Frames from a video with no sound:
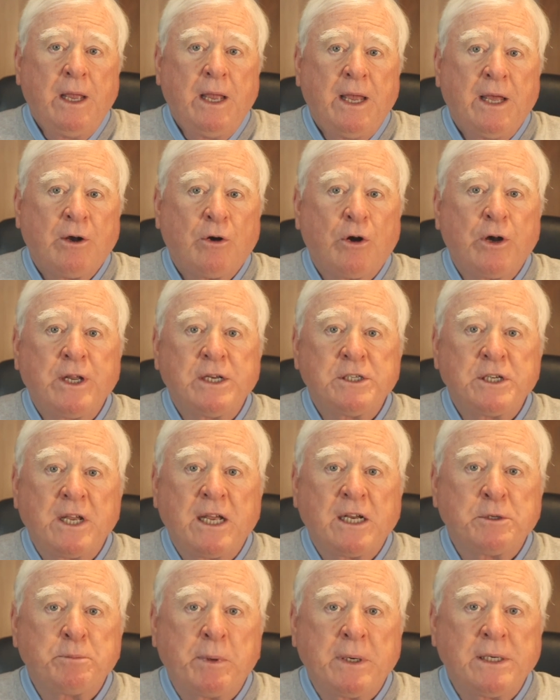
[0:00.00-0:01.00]
and earnings
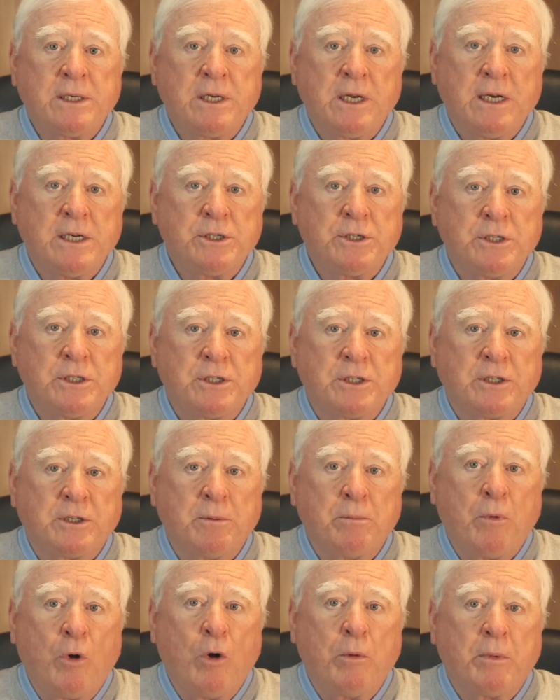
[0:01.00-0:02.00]
expectations at the
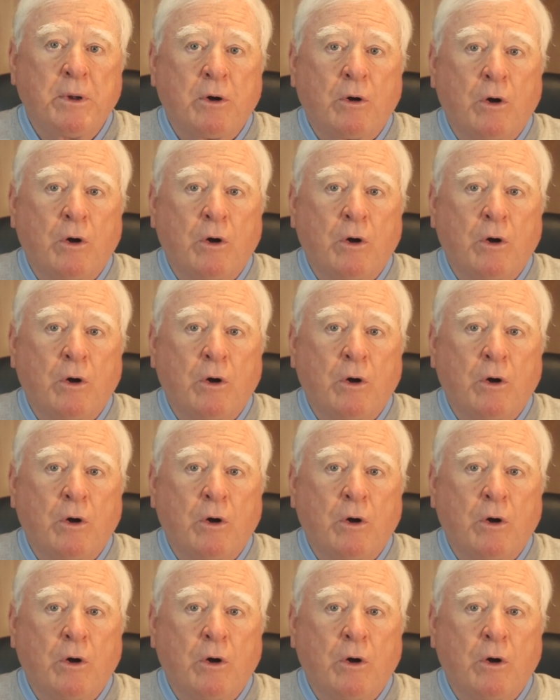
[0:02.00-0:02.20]
moment